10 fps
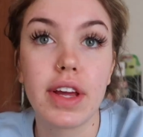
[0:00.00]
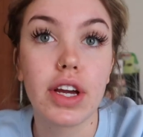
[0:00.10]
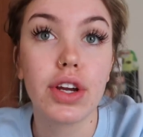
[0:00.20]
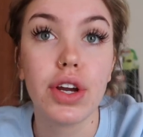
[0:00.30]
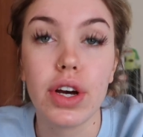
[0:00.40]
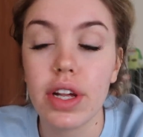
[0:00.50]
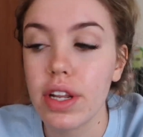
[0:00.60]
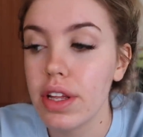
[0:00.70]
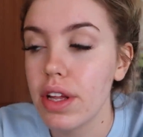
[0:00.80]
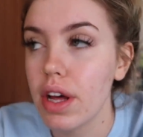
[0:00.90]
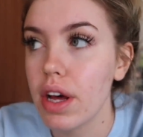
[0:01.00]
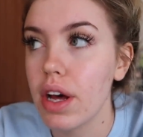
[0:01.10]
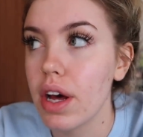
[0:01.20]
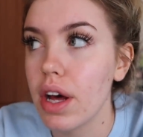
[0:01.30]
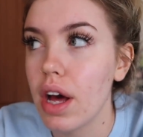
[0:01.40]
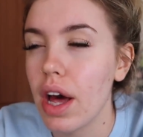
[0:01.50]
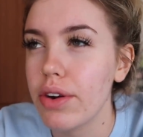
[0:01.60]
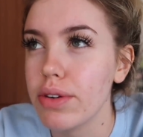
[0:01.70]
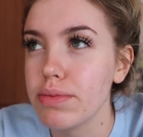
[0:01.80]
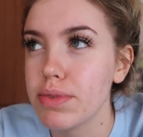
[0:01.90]
I think a good I
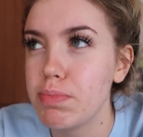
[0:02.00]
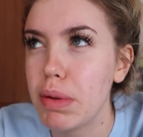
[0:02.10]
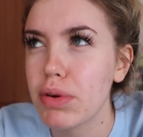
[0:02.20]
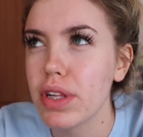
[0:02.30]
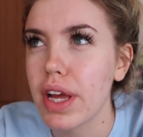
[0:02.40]
don't know, people